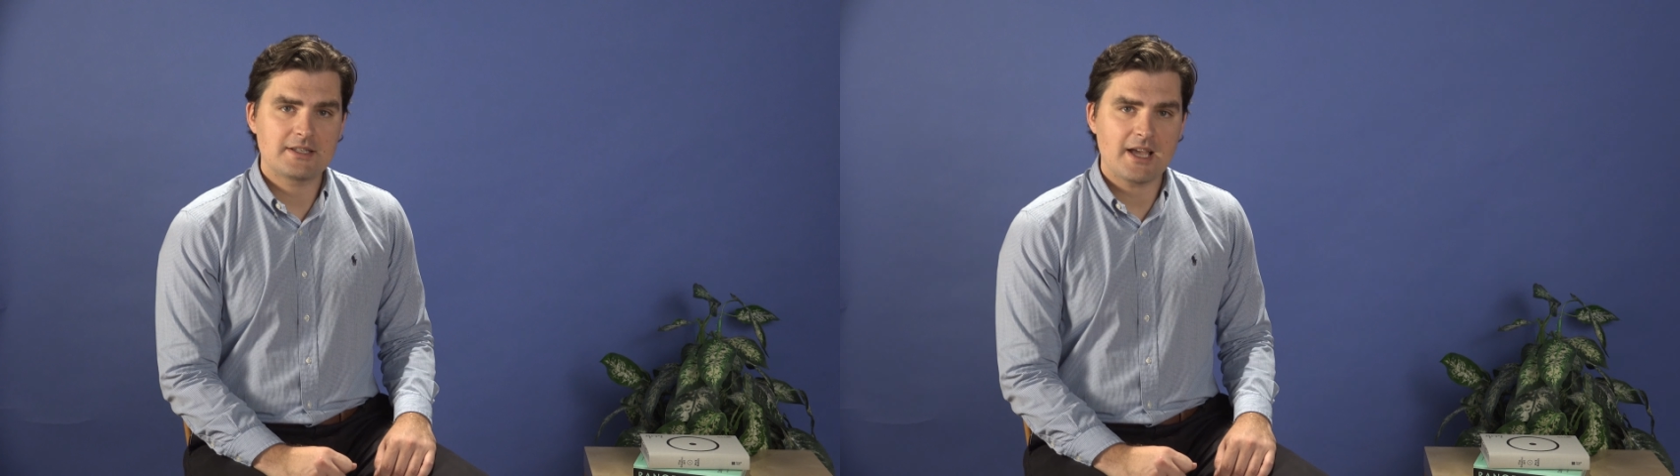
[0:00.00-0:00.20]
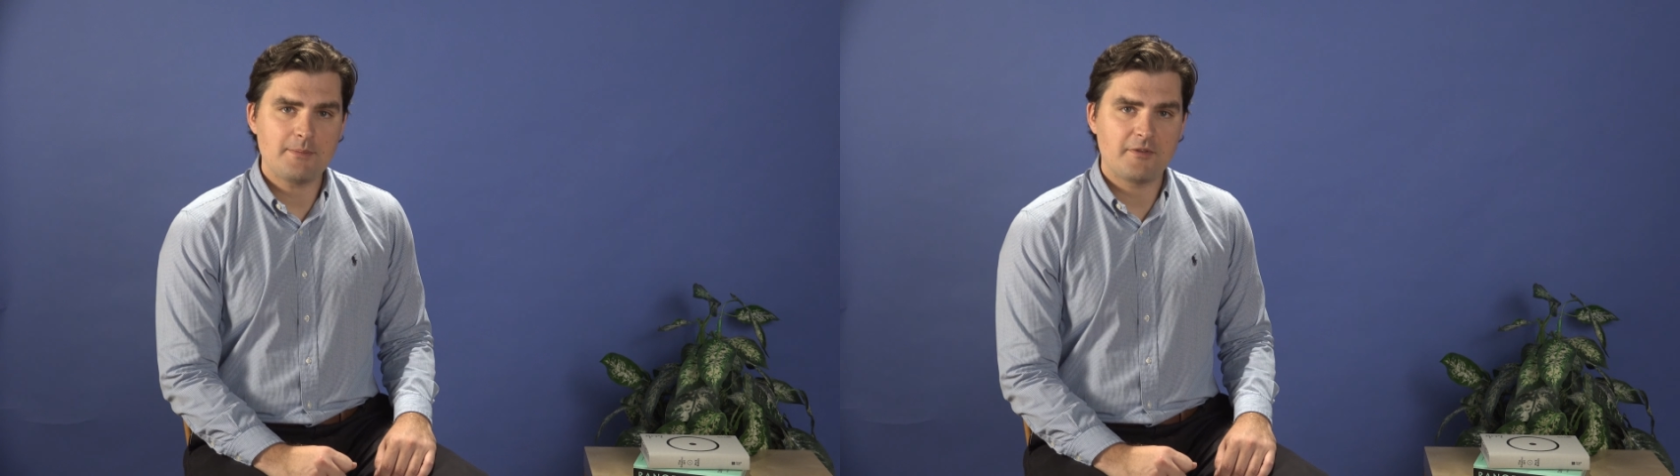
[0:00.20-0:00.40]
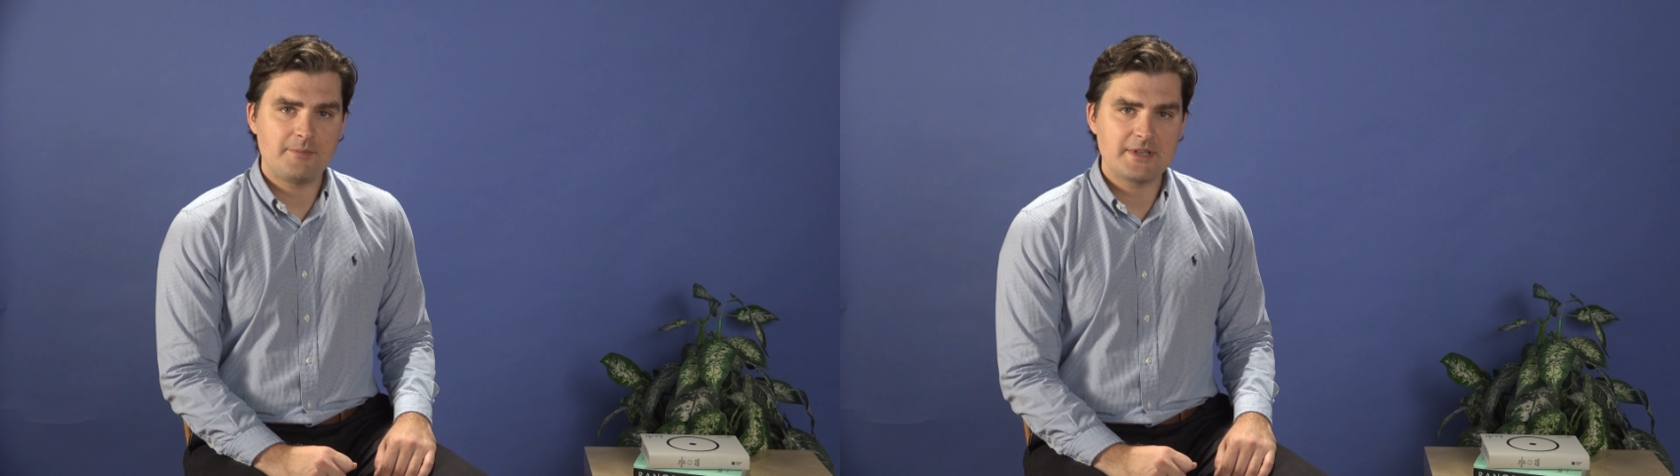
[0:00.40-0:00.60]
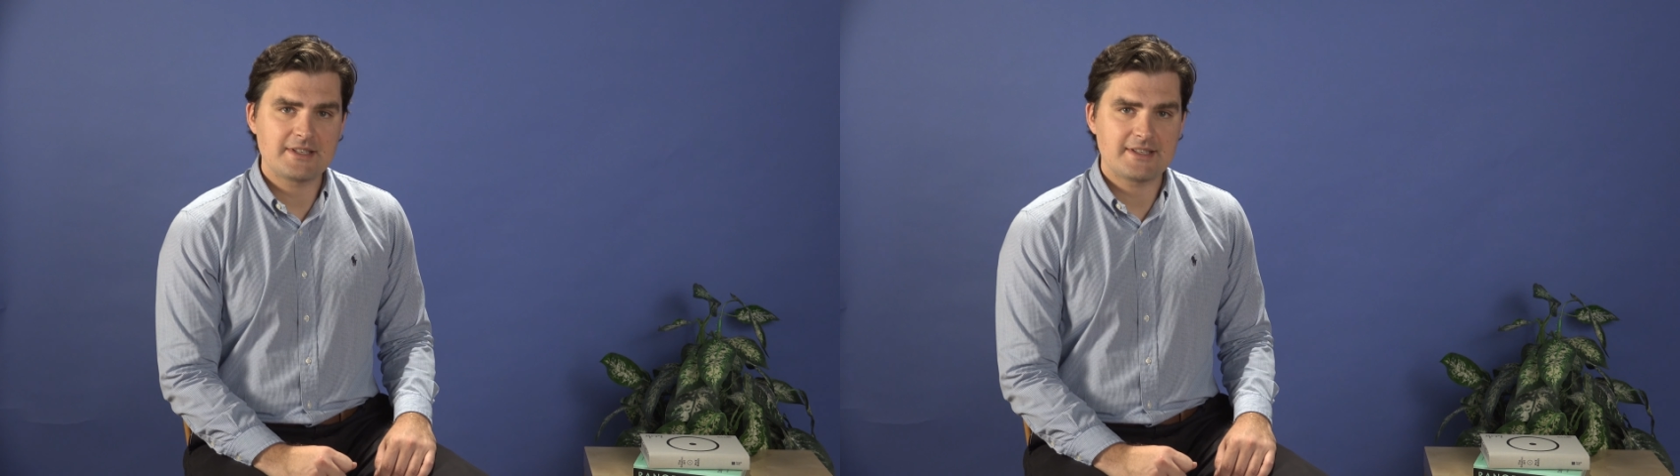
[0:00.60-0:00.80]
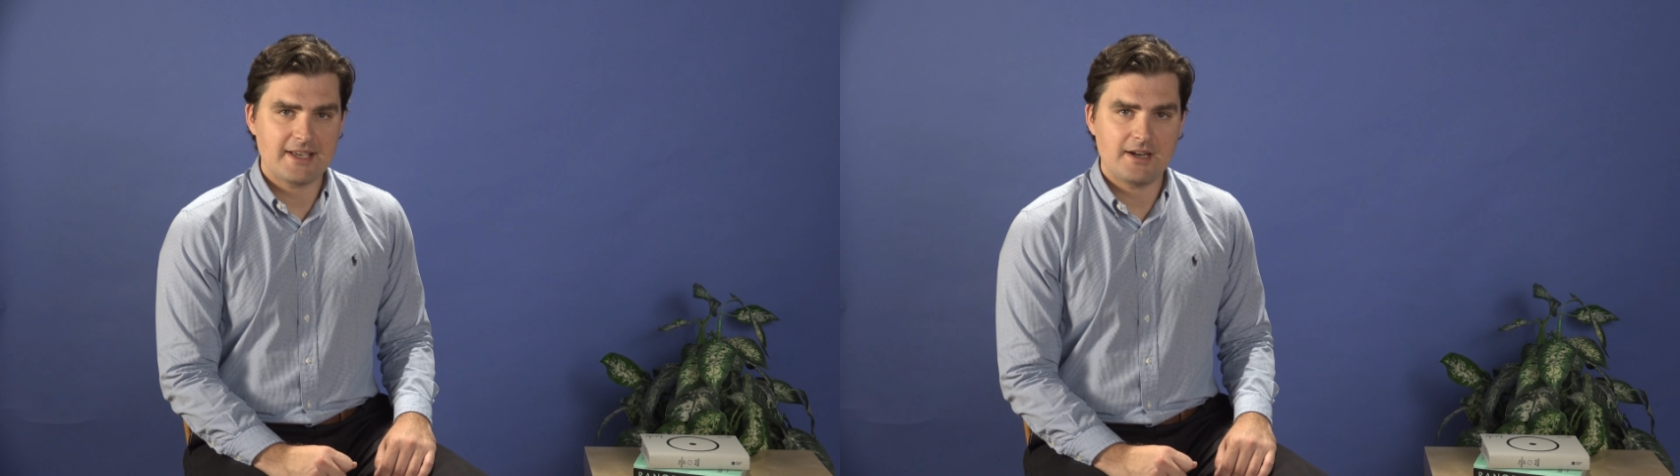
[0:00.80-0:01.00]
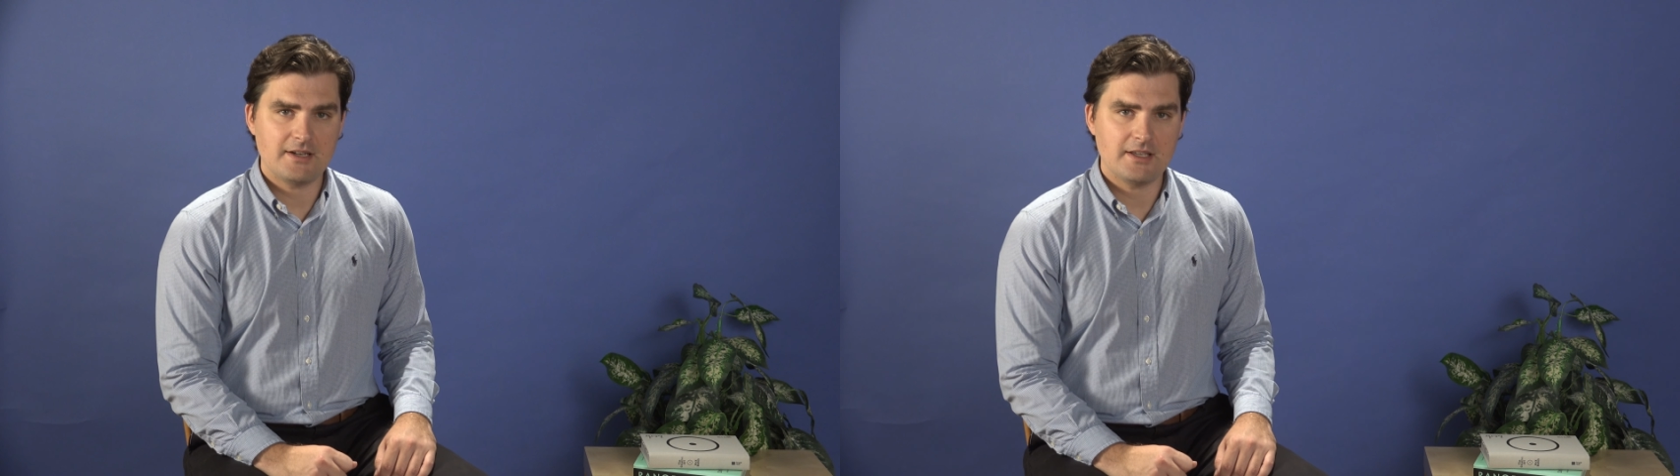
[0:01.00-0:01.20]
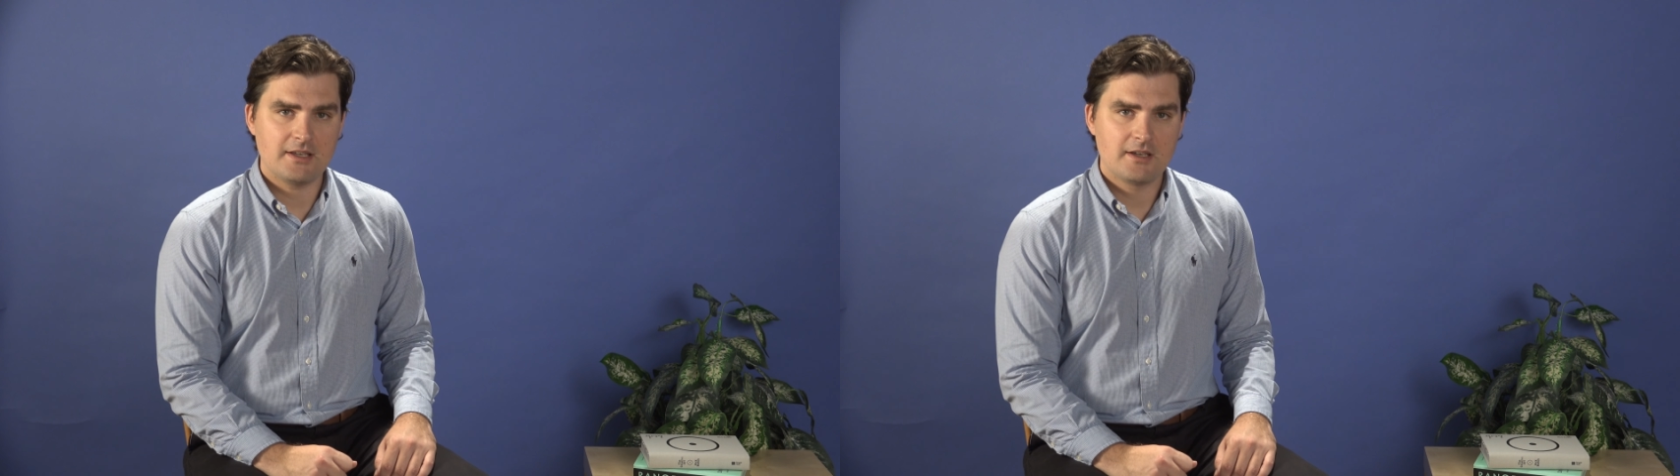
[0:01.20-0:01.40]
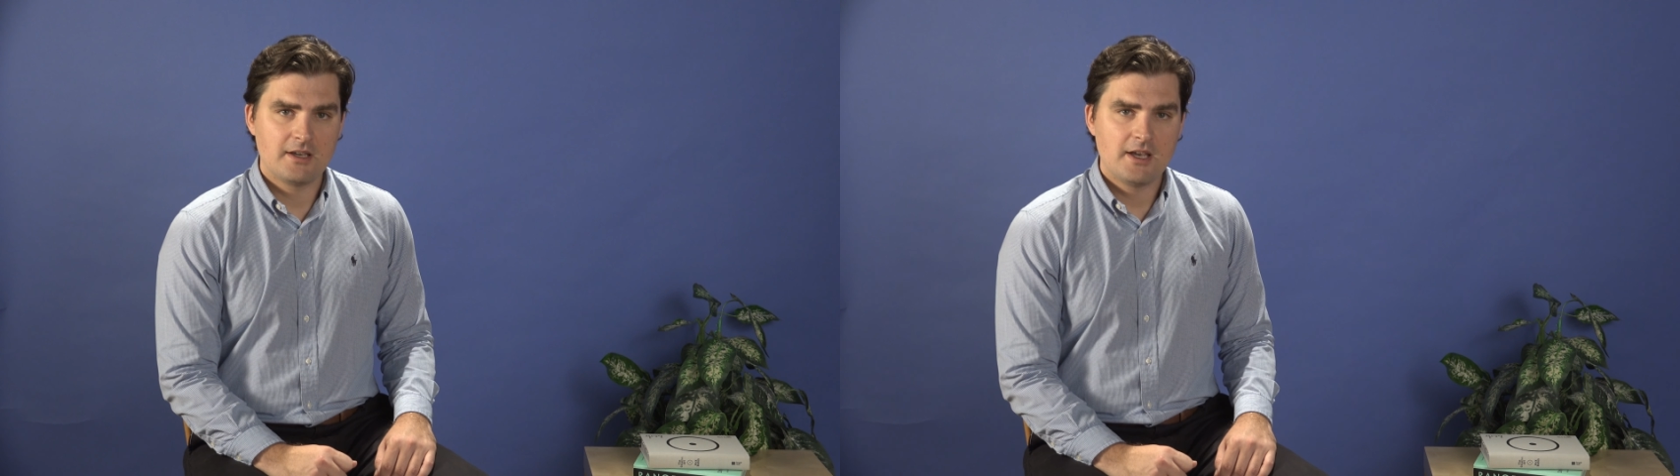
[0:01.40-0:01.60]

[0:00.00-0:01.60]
the type of business entity,